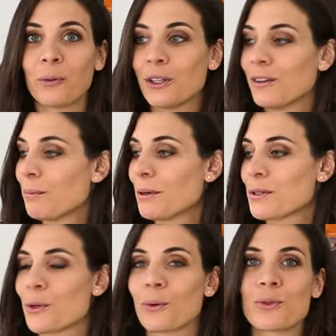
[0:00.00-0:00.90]
with the
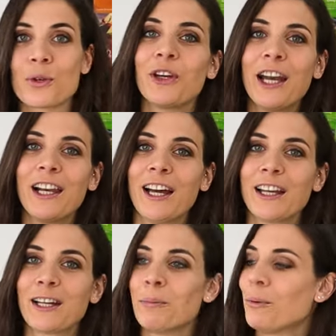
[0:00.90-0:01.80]
puzzles. You get
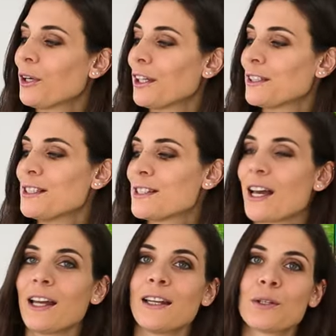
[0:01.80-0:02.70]
like a booklet inside